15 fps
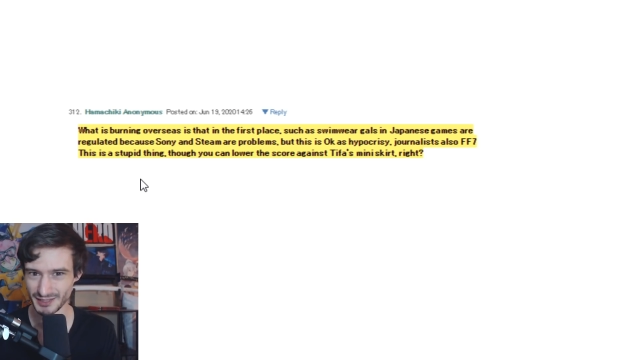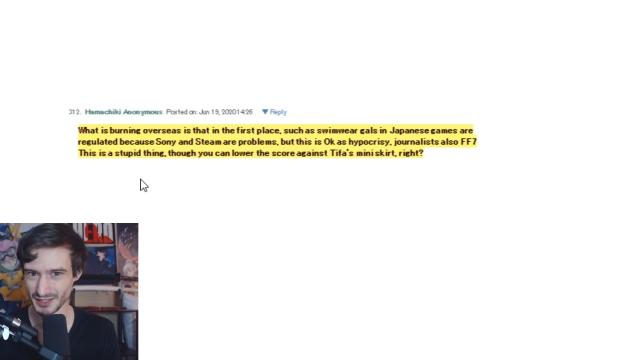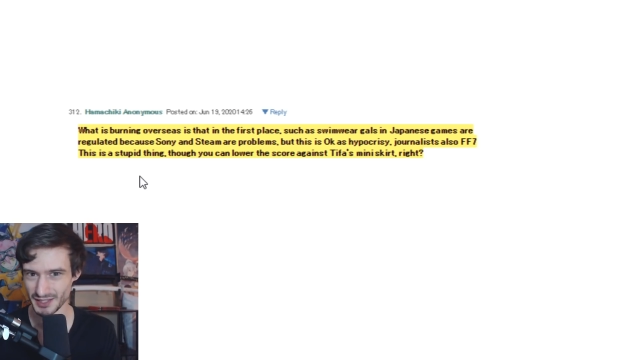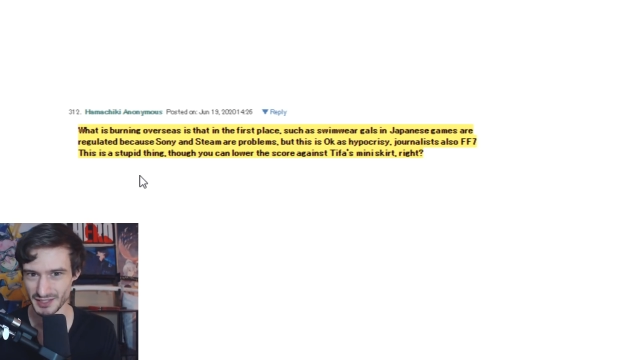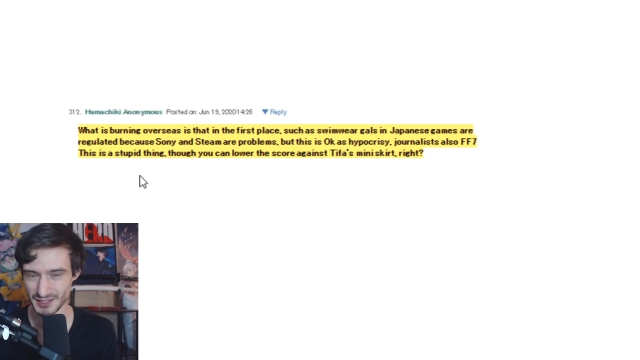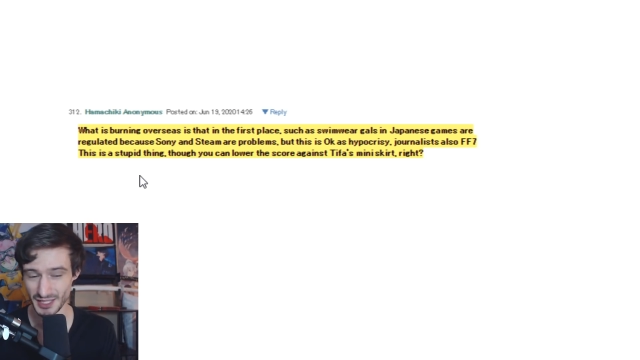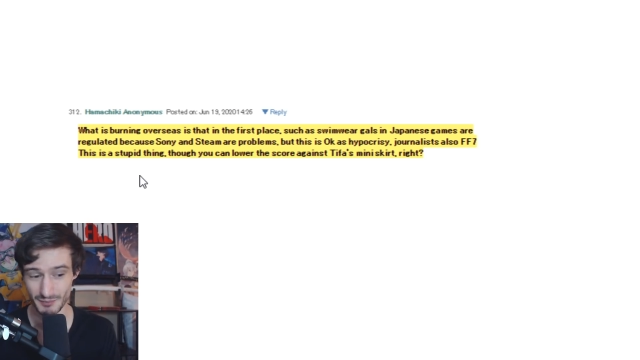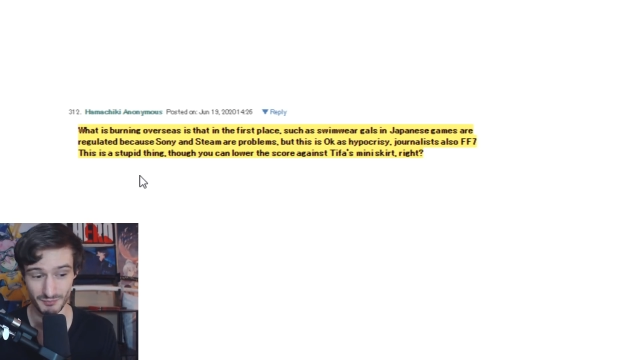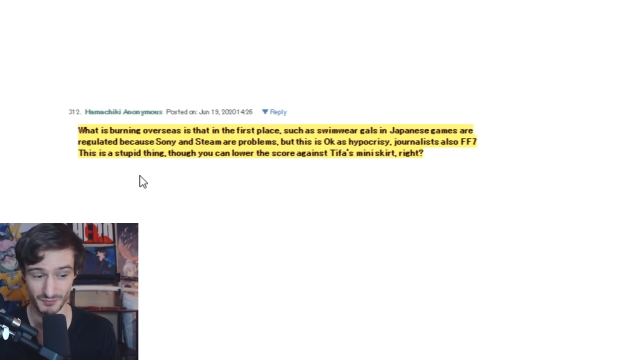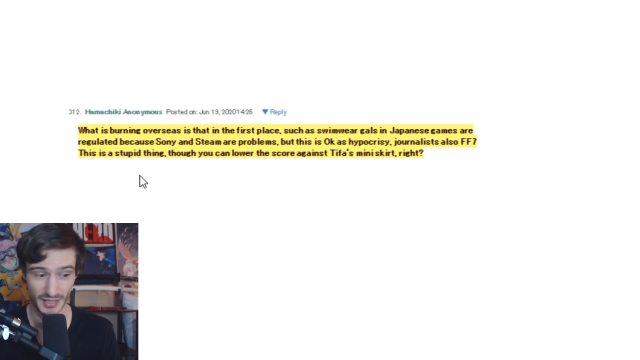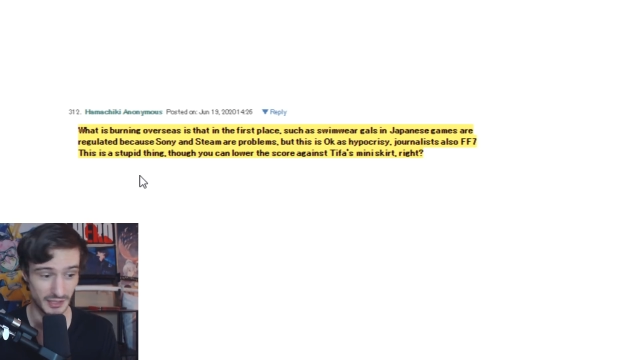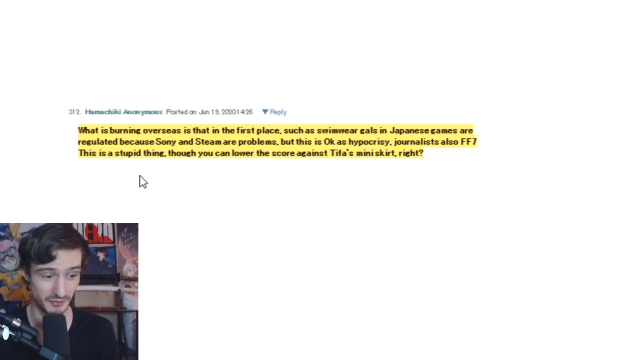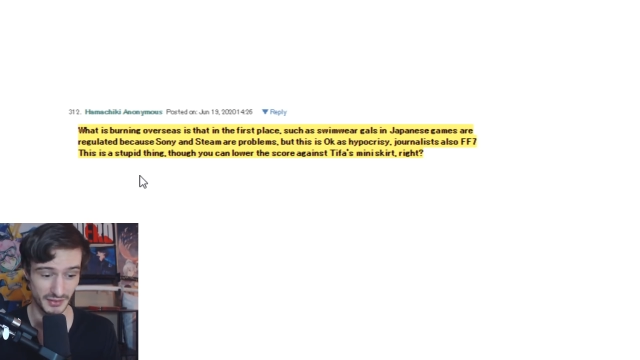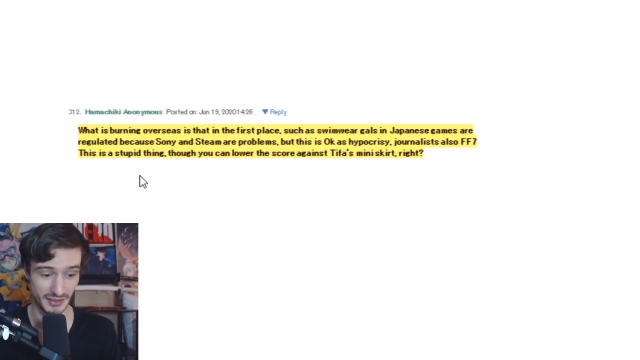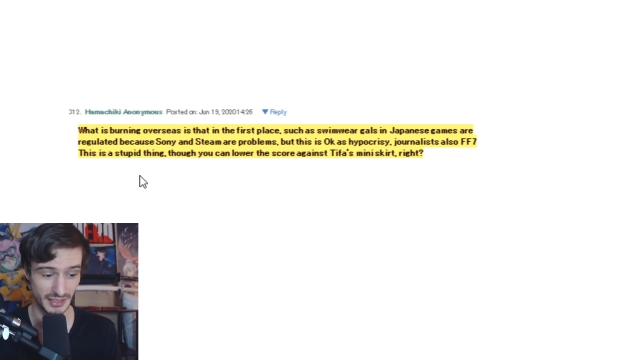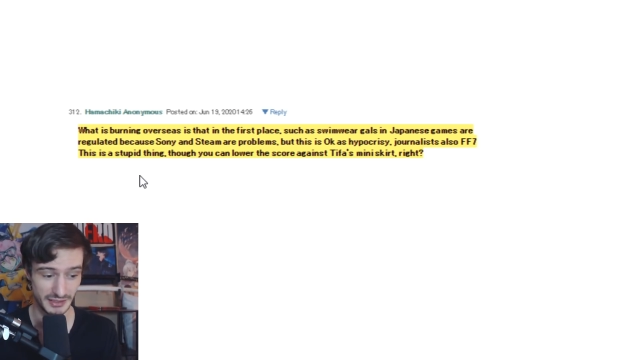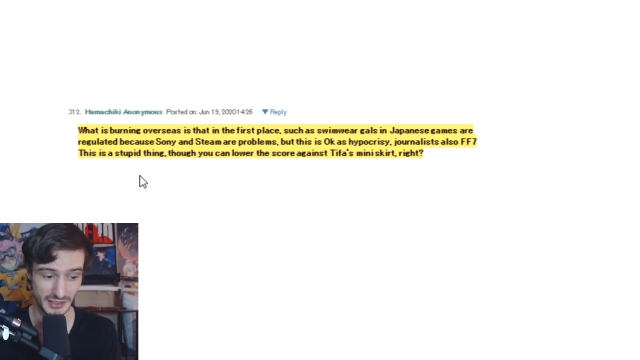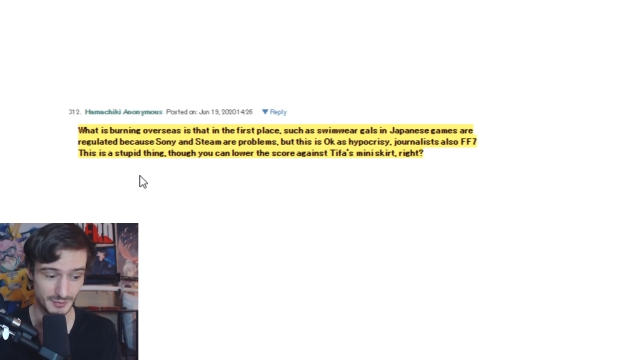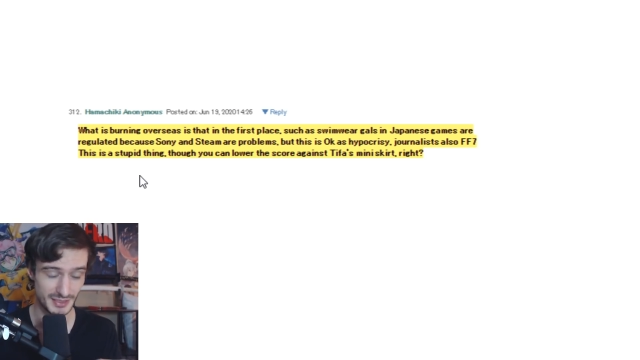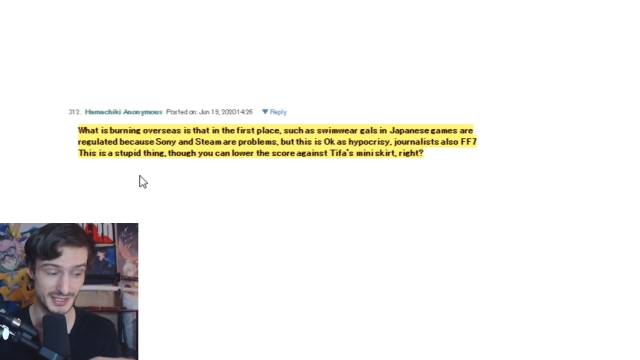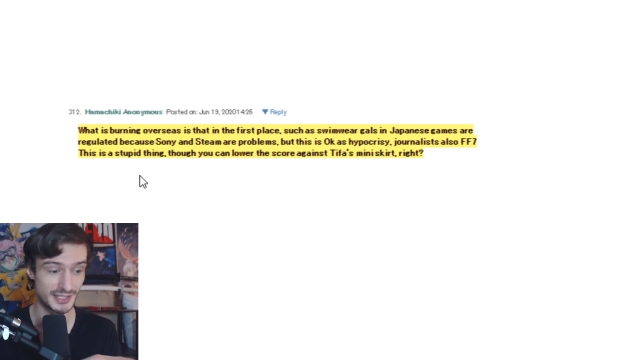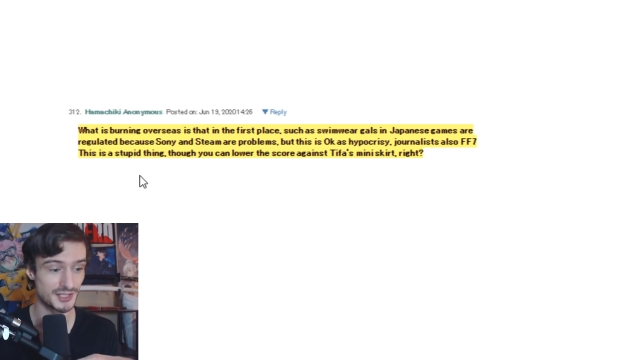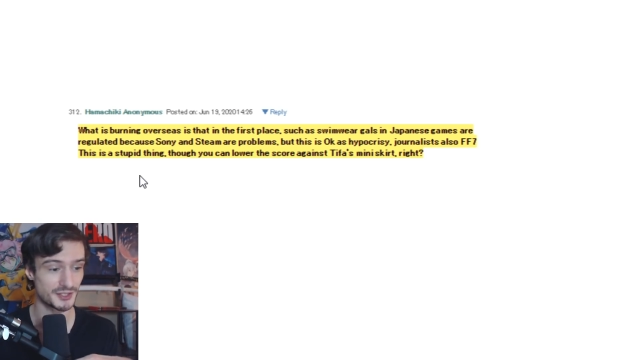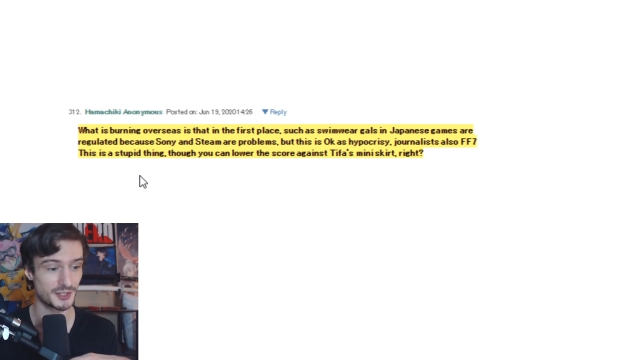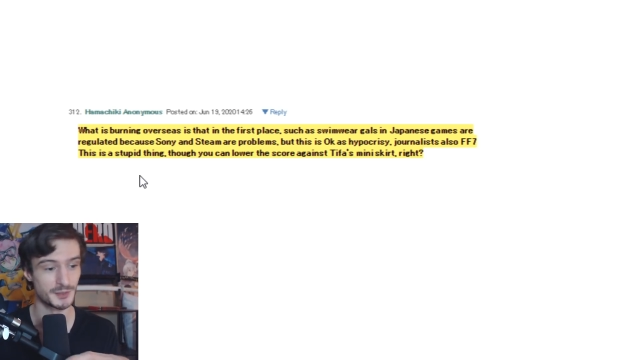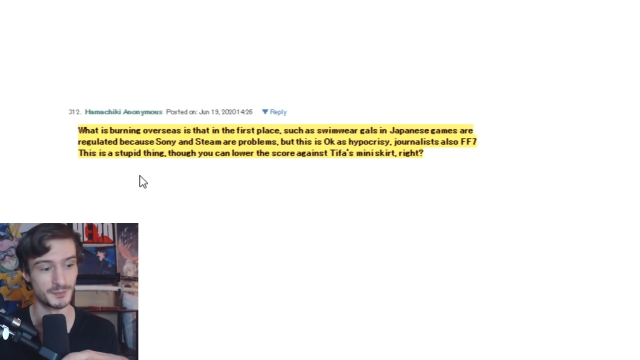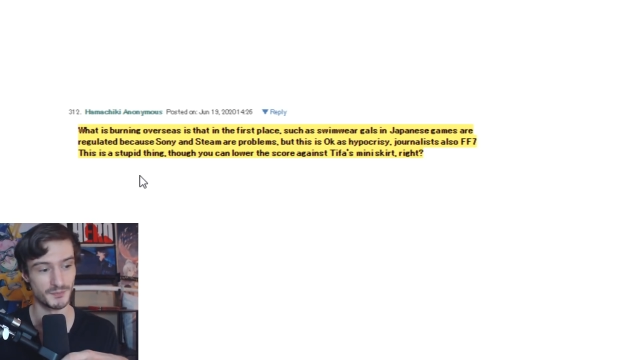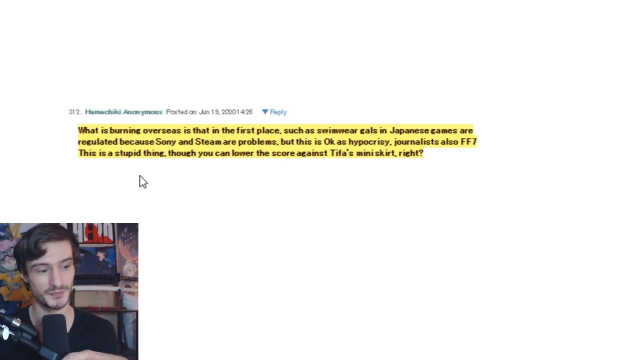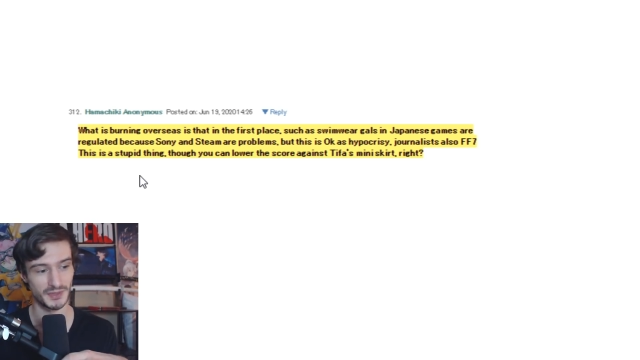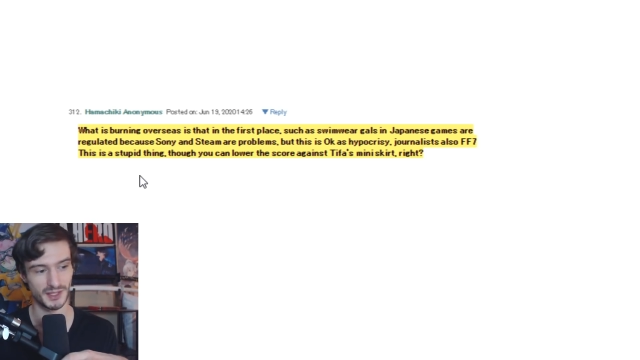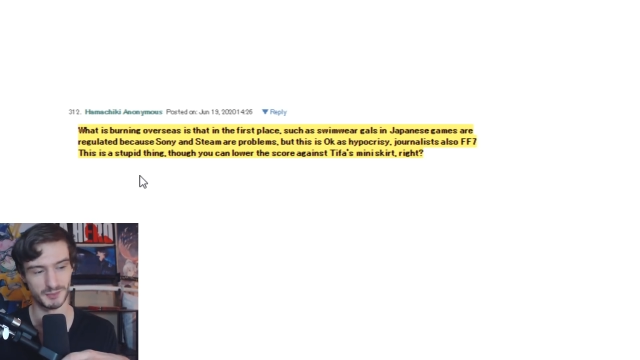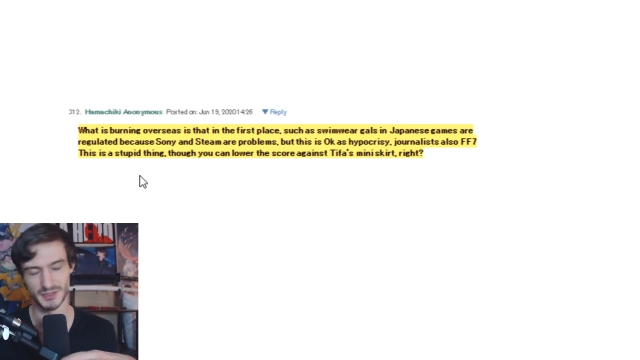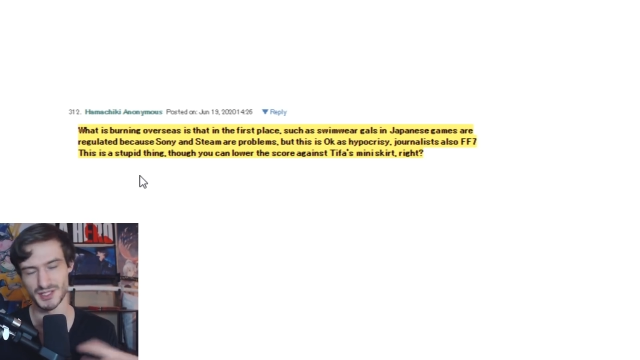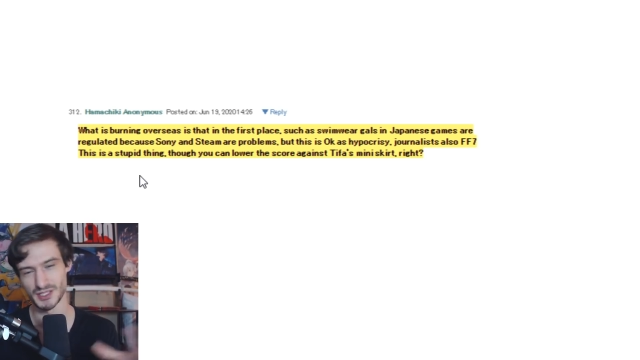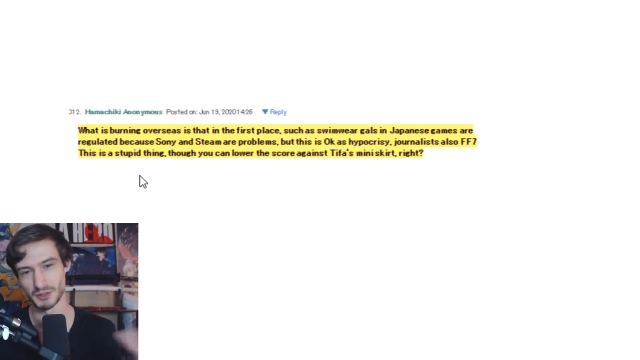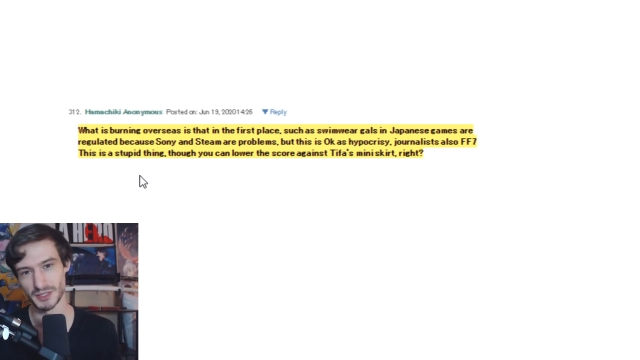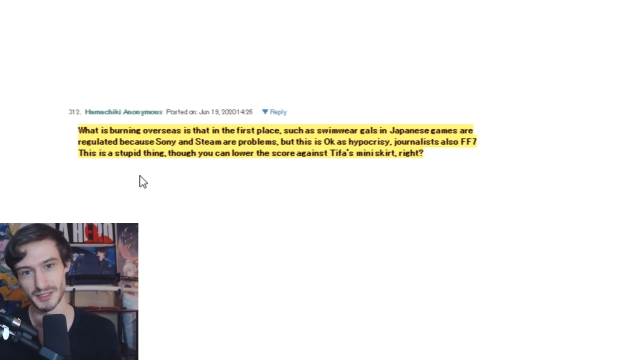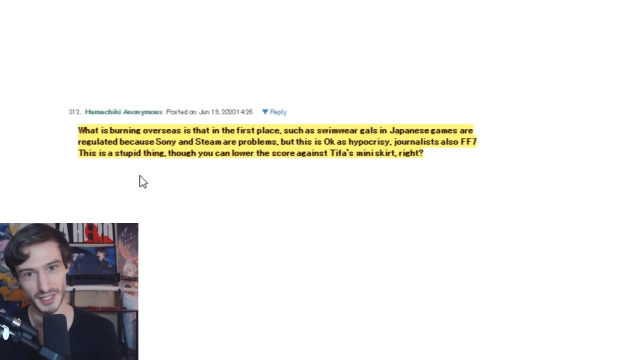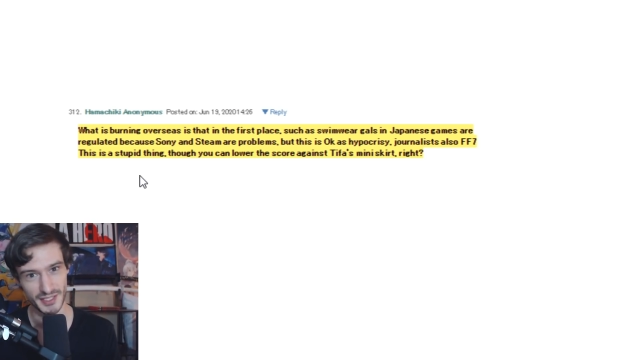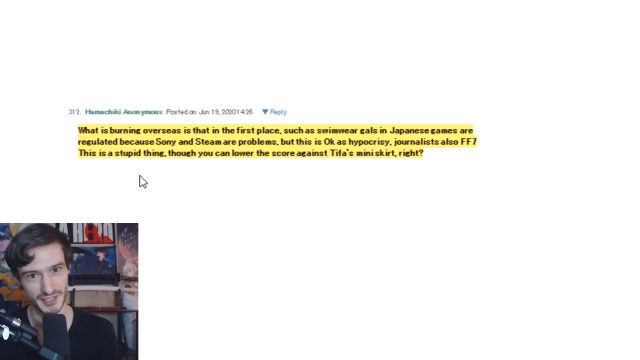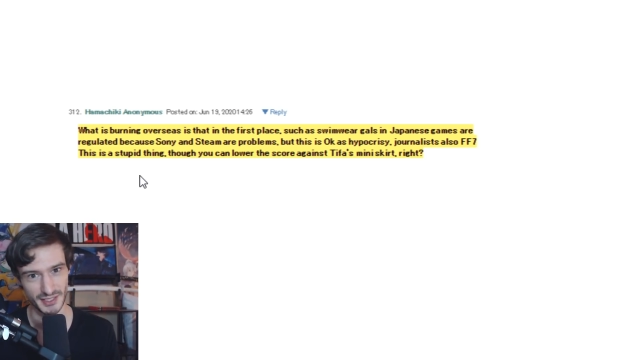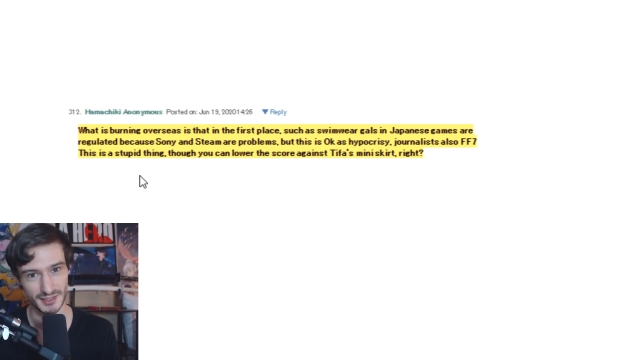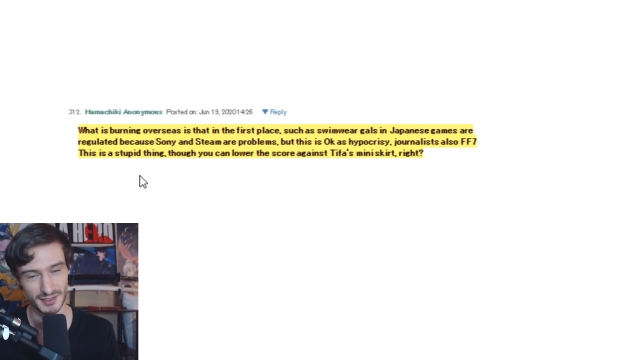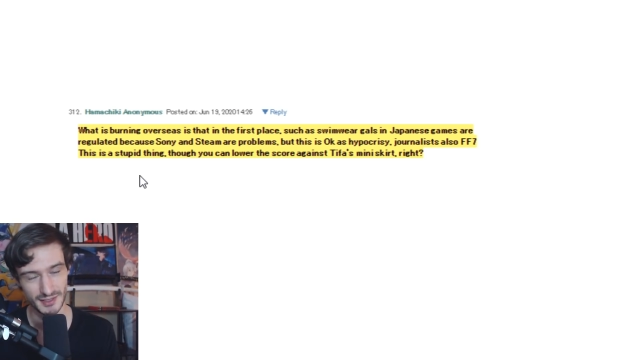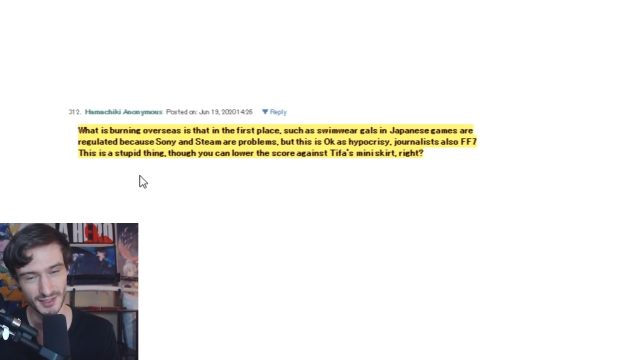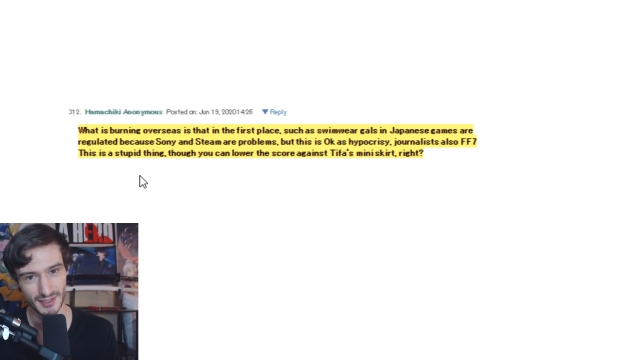A lot of the time, I don't think they need to be censored. But Sony does it.